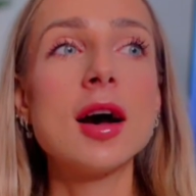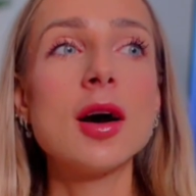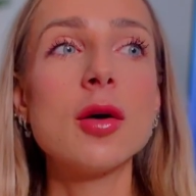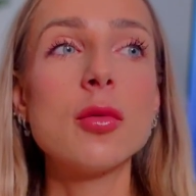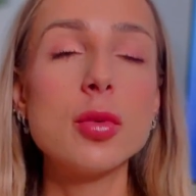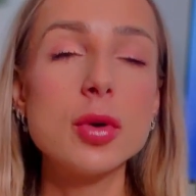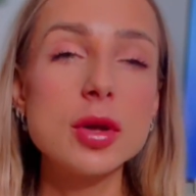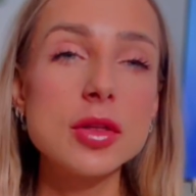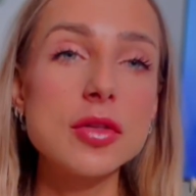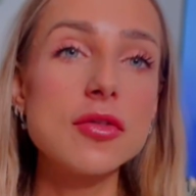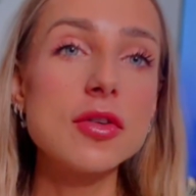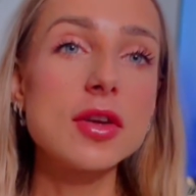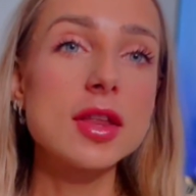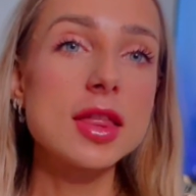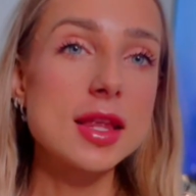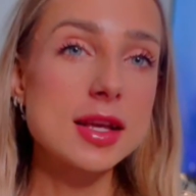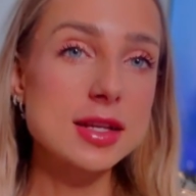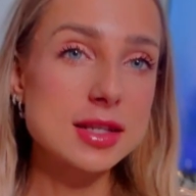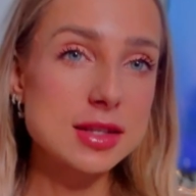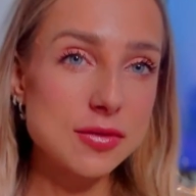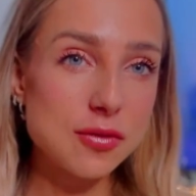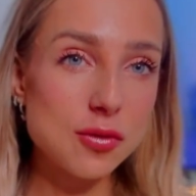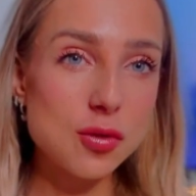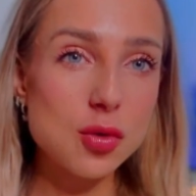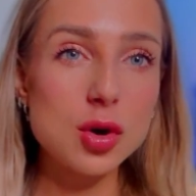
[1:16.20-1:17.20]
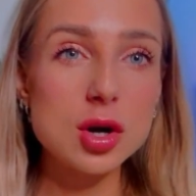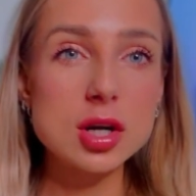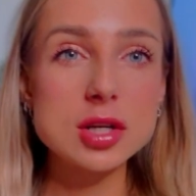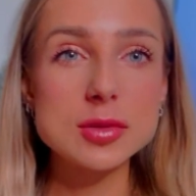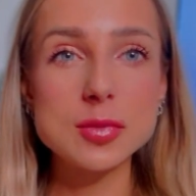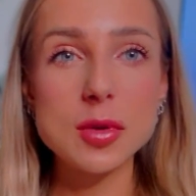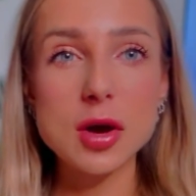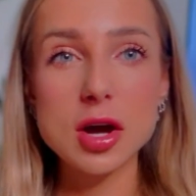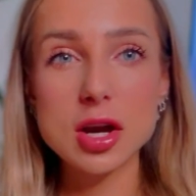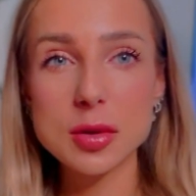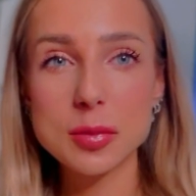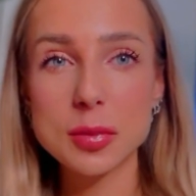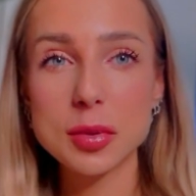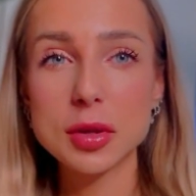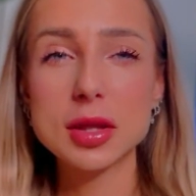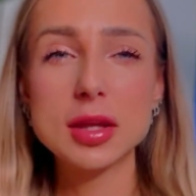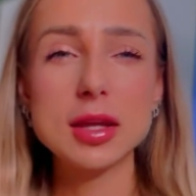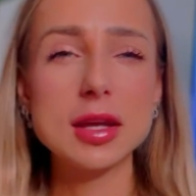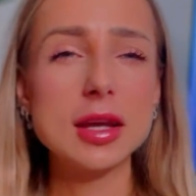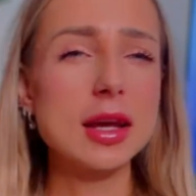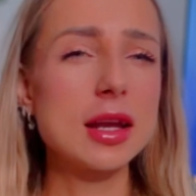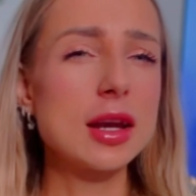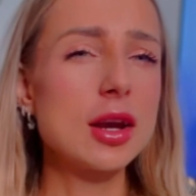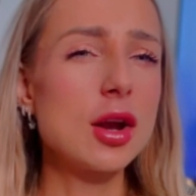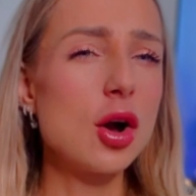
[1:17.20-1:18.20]
with fitness, of course,
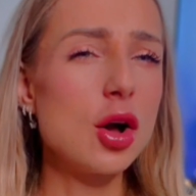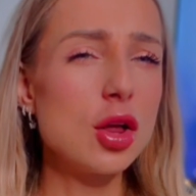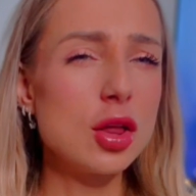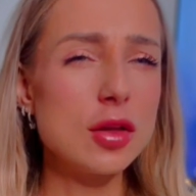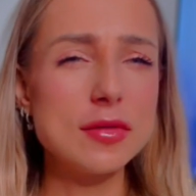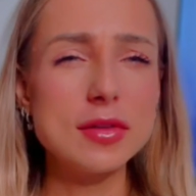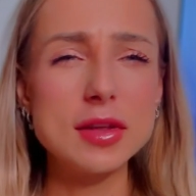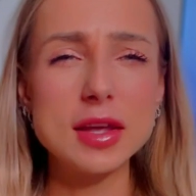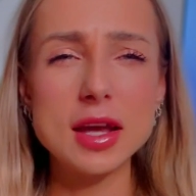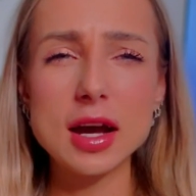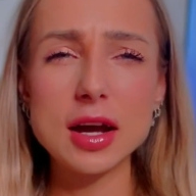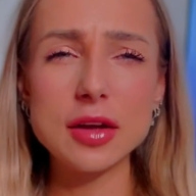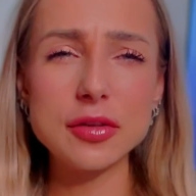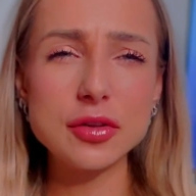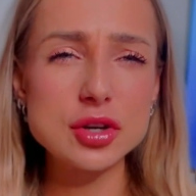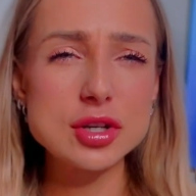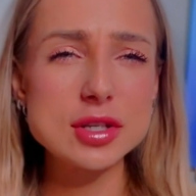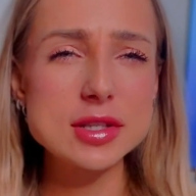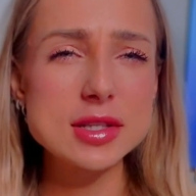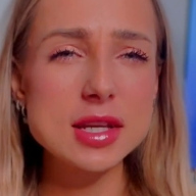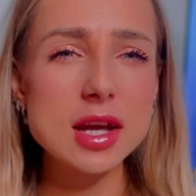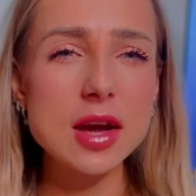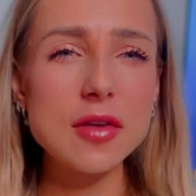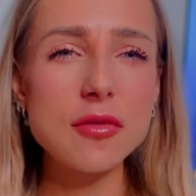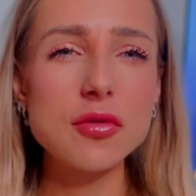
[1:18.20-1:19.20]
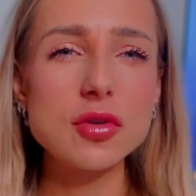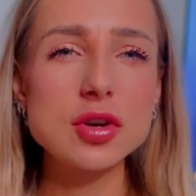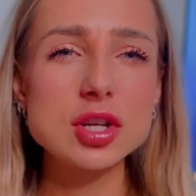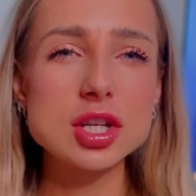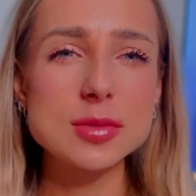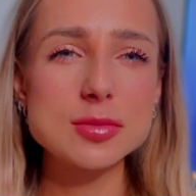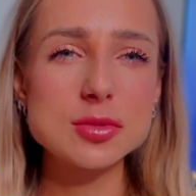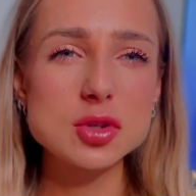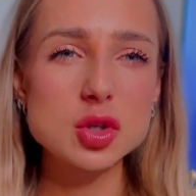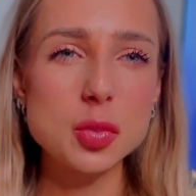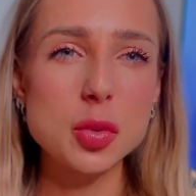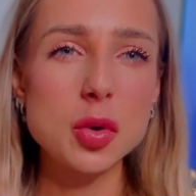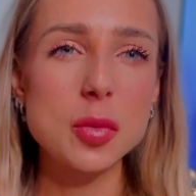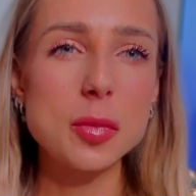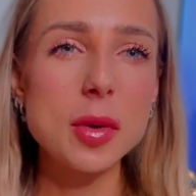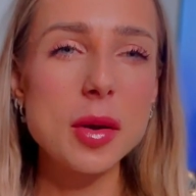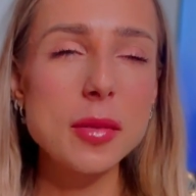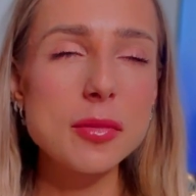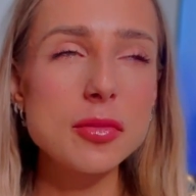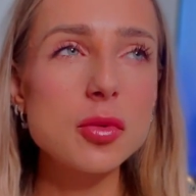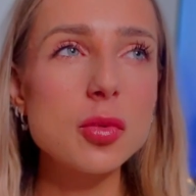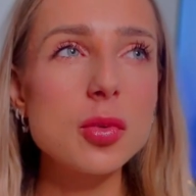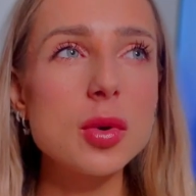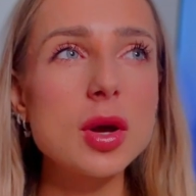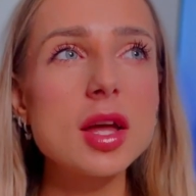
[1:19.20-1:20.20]
bodybuilding, and all the other stuff, which I'm super
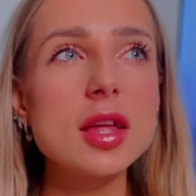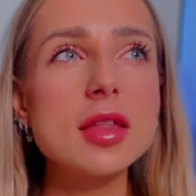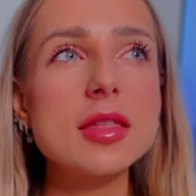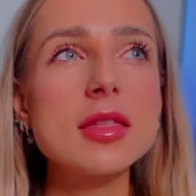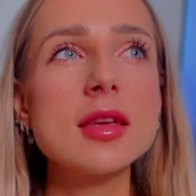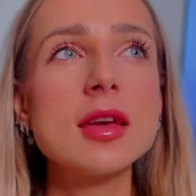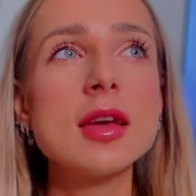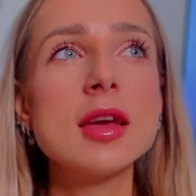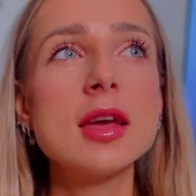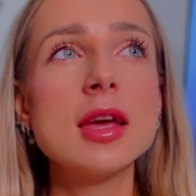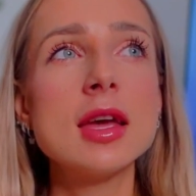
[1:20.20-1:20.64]
pumped with.